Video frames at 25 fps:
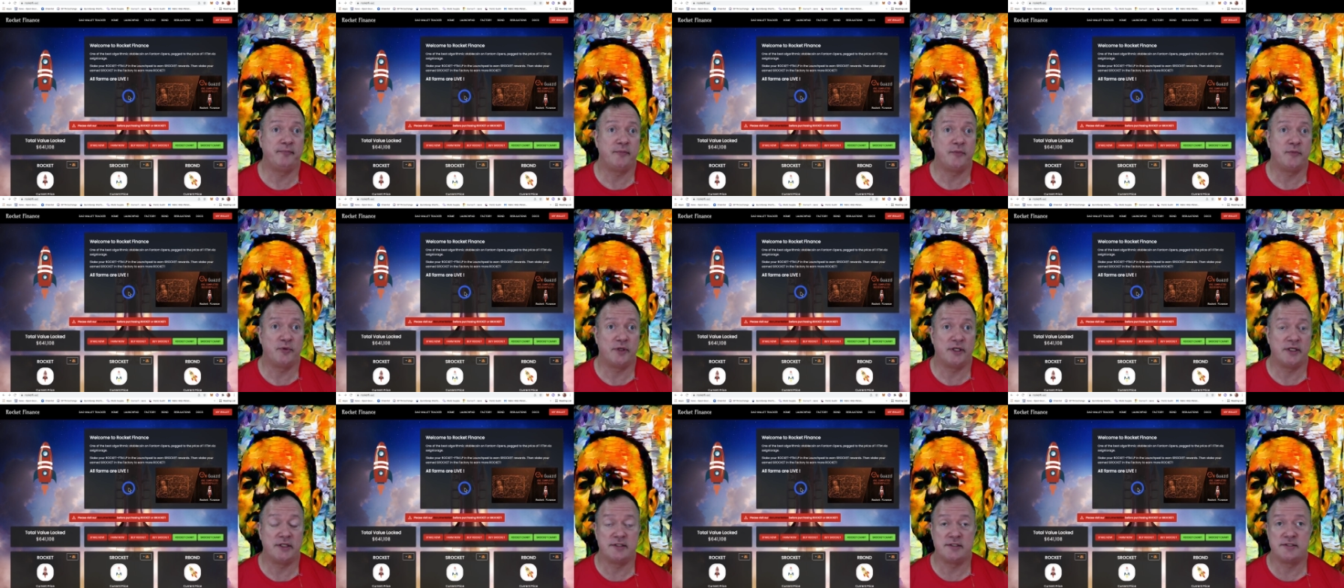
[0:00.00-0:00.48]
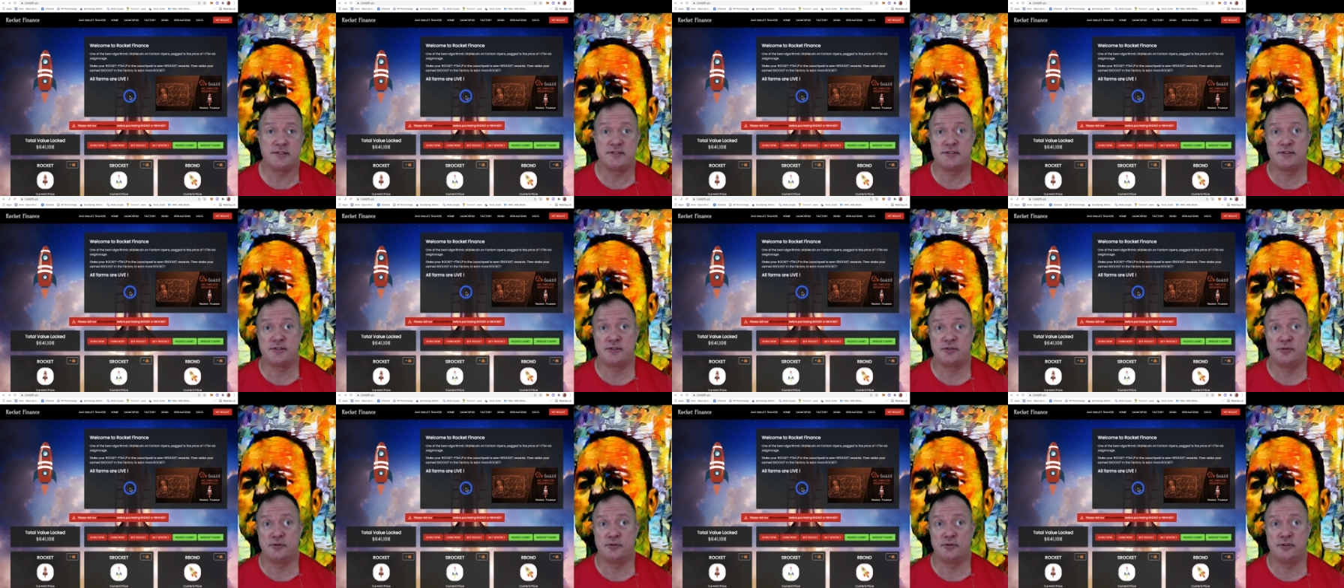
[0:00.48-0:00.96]
Right,
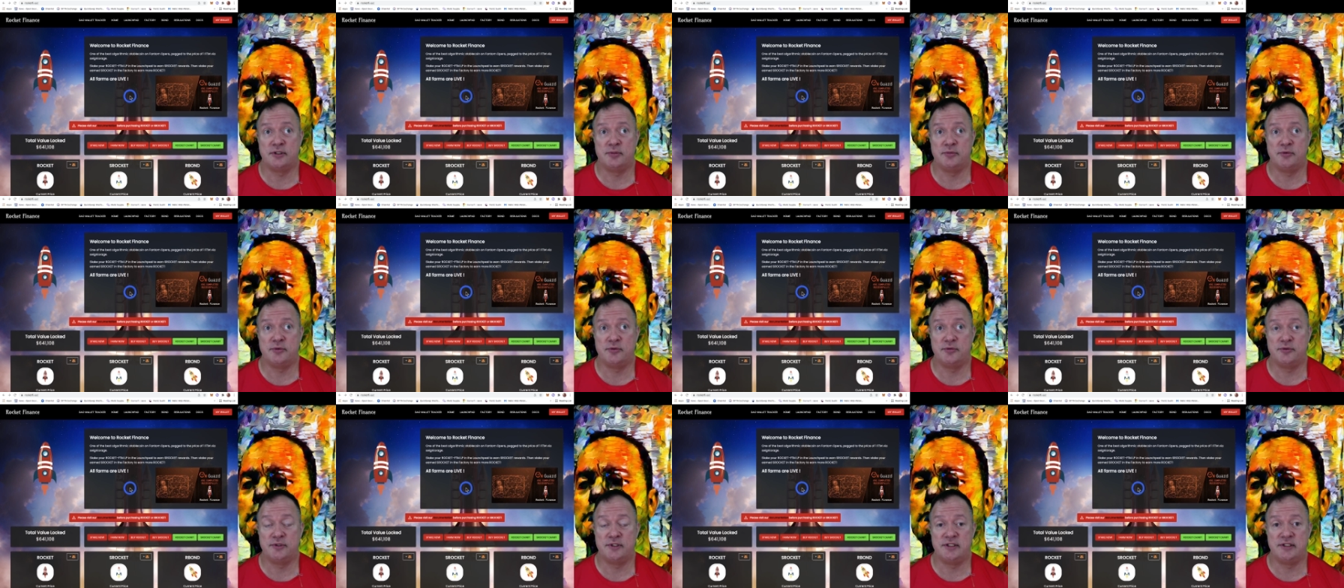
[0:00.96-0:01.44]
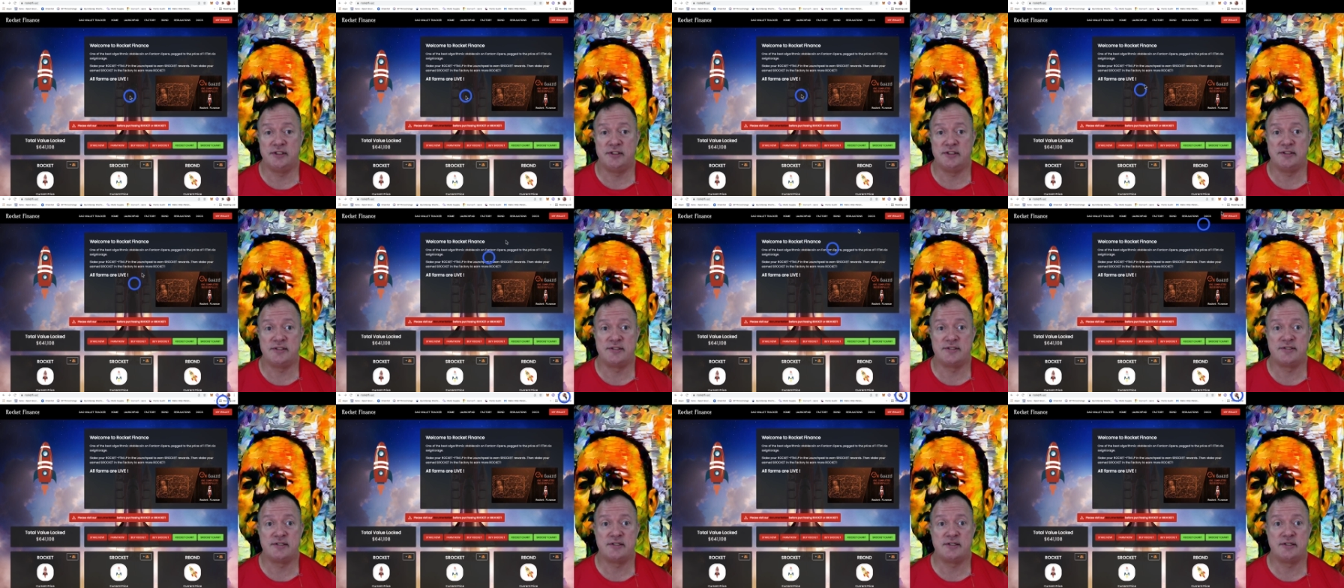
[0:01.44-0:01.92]
so I'm already
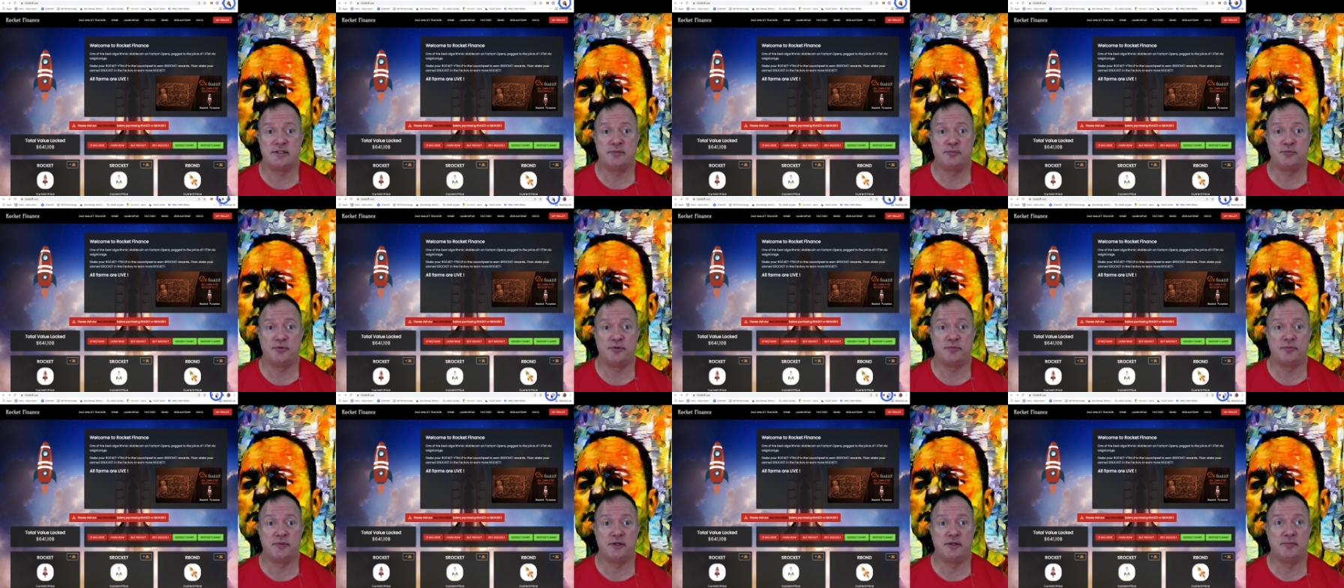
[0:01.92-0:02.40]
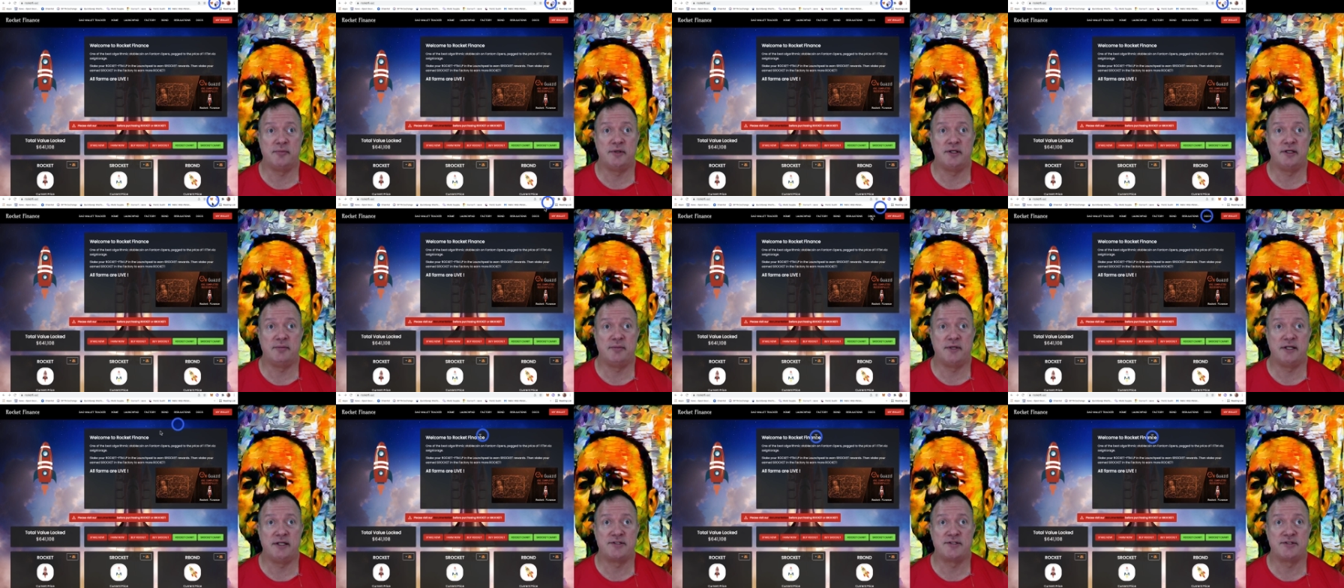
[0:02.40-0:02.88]
set up with my
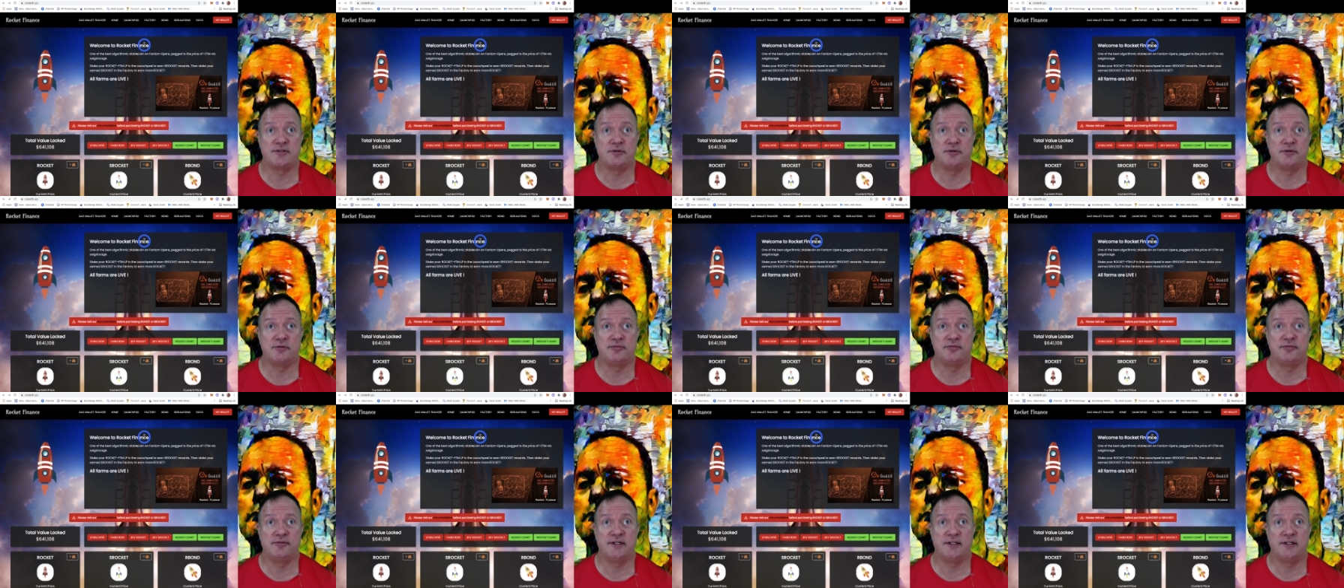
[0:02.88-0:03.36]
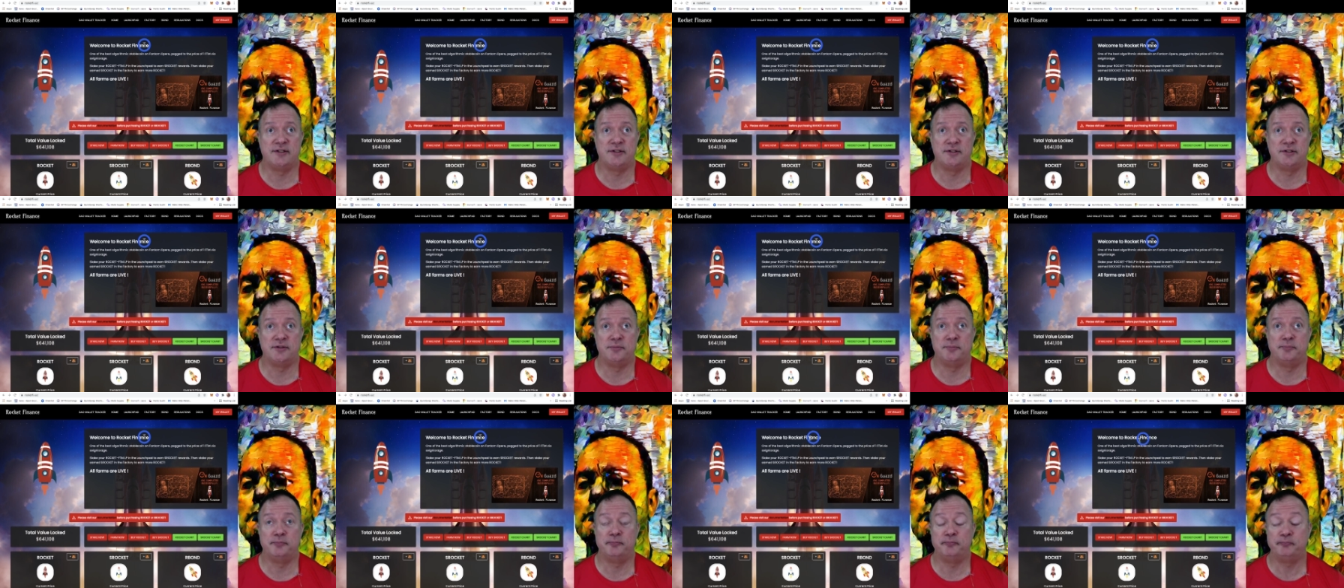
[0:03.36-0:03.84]
MetaMask on
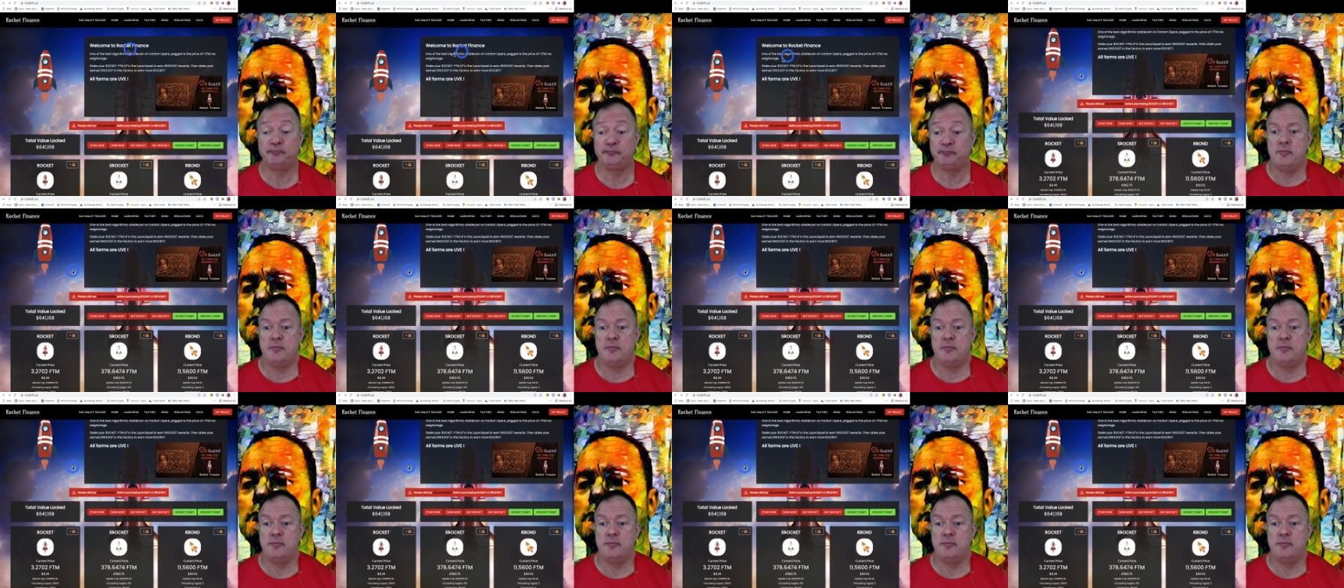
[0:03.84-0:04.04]
Fantom,